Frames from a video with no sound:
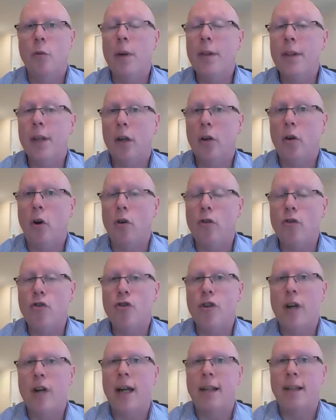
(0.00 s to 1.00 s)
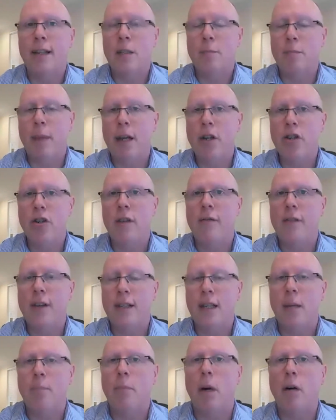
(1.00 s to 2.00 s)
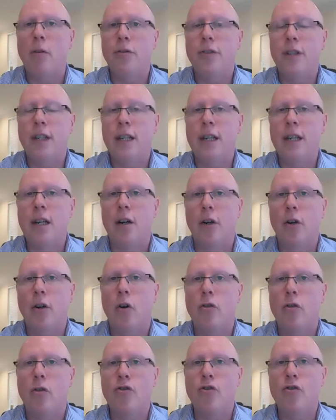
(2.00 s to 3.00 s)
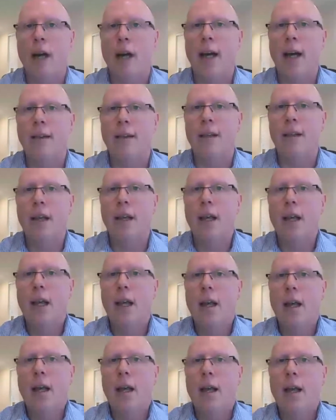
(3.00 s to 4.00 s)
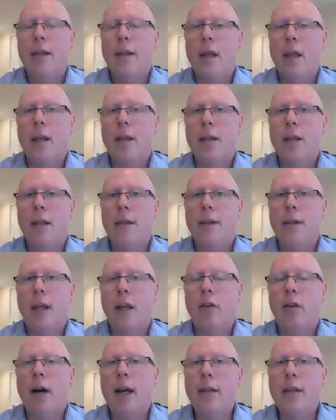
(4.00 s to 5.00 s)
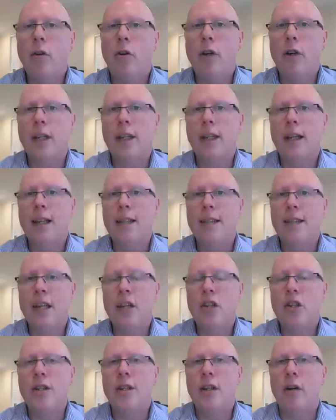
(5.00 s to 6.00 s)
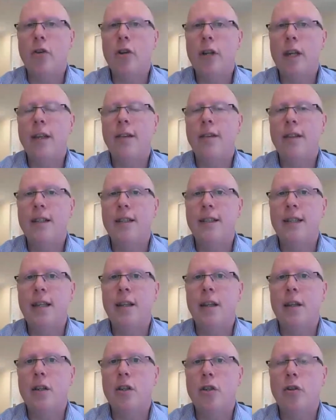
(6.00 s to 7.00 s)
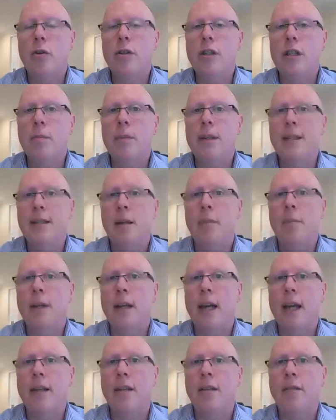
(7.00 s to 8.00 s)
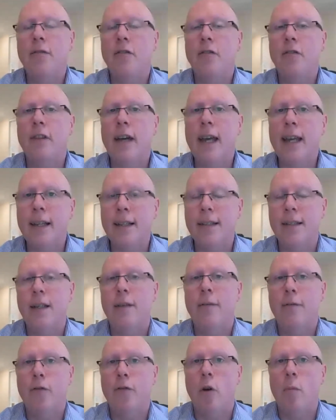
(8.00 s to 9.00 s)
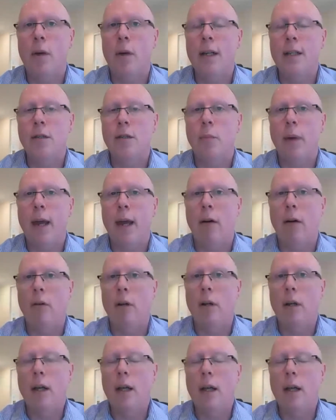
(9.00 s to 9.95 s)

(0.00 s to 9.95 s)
with a contract, especially if it's a multi-year contract, the client organisations are looking to see that there's going to be some kind of legacy from it as well.